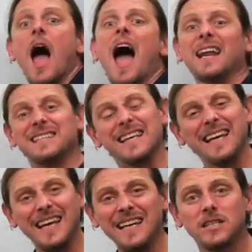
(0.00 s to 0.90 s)
And it's
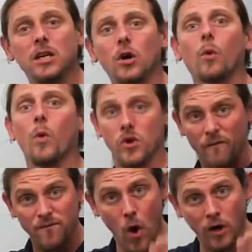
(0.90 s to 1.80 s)
easier when you're
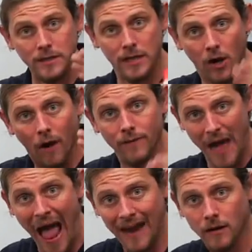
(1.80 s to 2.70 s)
focusing on
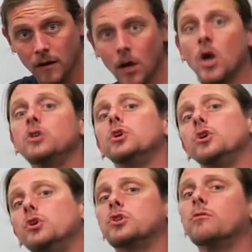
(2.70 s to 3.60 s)
that to
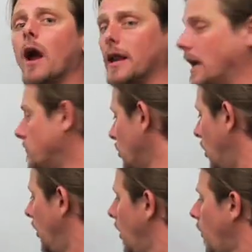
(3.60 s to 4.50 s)
use the right-hand
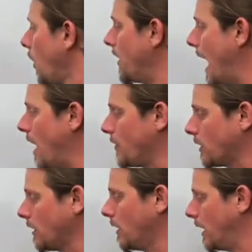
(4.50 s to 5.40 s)
rule, where now the
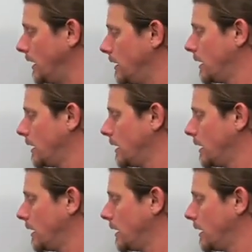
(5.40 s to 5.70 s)
current